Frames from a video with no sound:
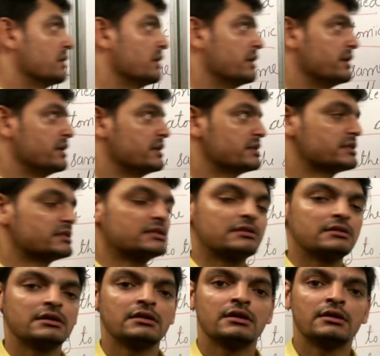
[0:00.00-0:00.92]
it is
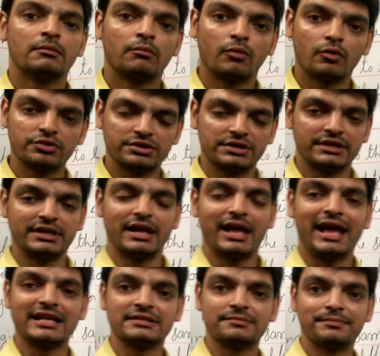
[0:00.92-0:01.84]
mostly
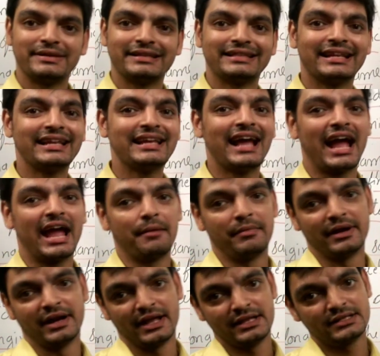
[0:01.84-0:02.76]
sp3
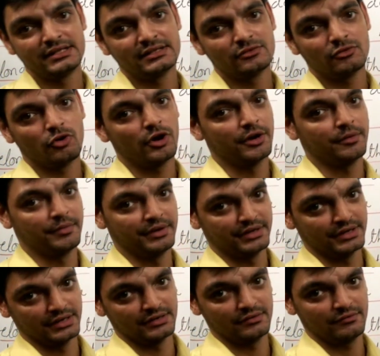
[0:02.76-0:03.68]
hybridized
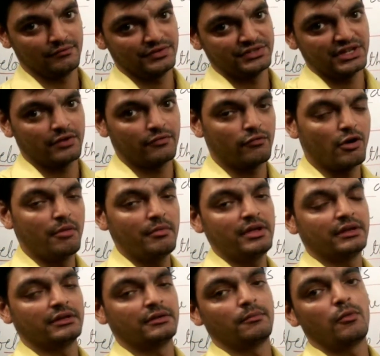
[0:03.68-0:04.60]
orbital which are
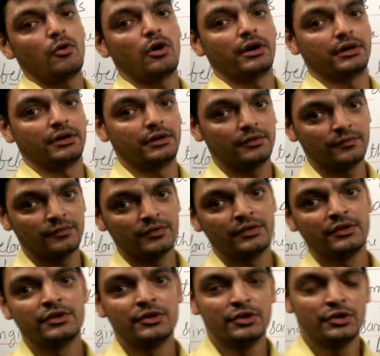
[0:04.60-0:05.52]
forming the bond.
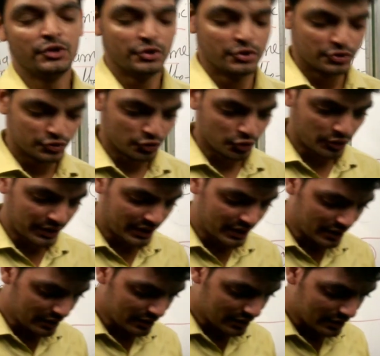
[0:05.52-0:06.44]
So
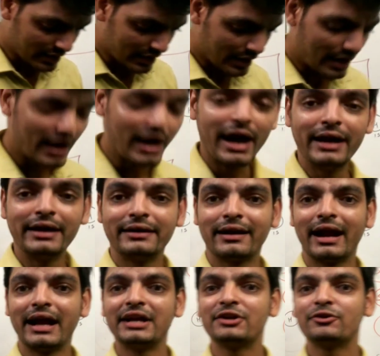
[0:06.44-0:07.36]
here I
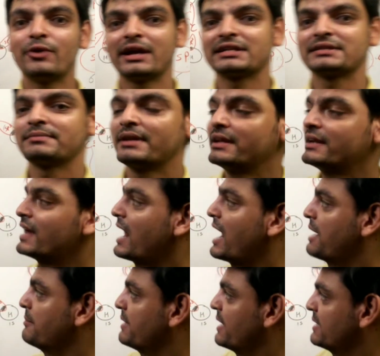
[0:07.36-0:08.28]
tried to explain
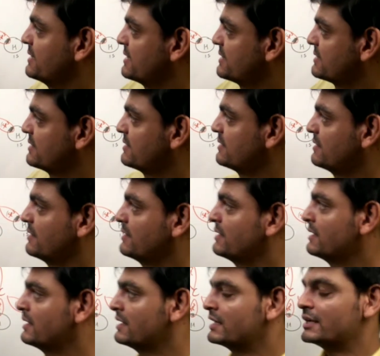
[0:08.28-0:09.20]

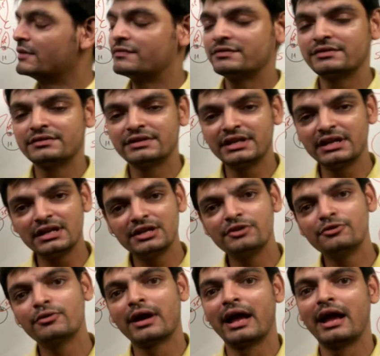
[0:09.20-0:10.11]
hybridization. If still
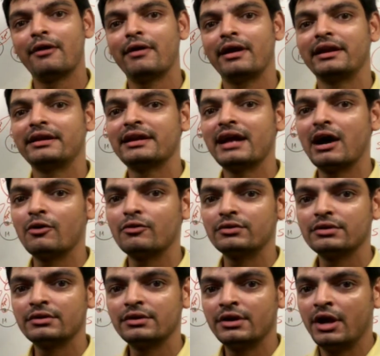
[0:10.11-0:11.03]
you have any
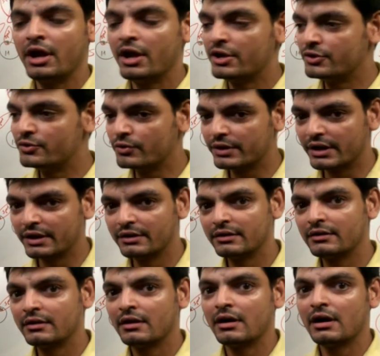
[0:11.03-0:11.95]
doubt, you
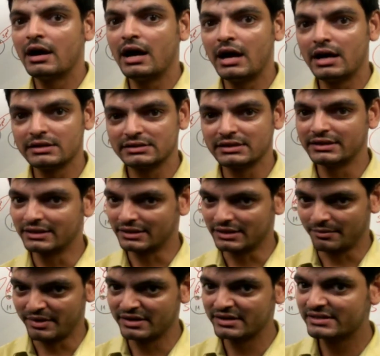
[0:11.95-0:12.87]
can ask in a
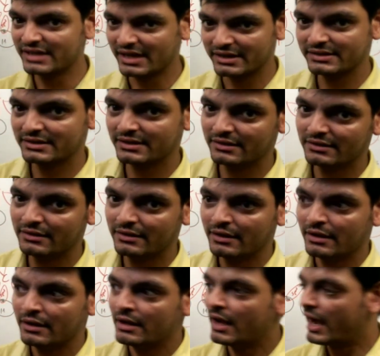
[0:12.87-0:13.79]
comment section.
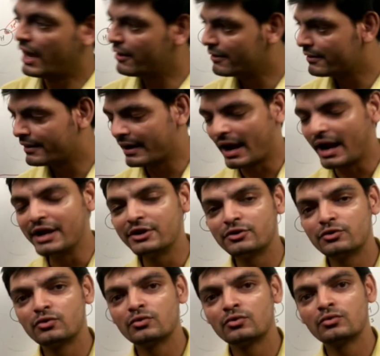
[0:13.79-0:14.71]
I will
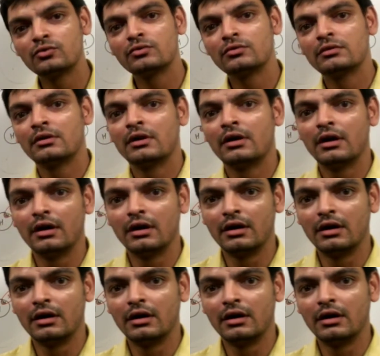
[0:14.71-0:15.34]
try to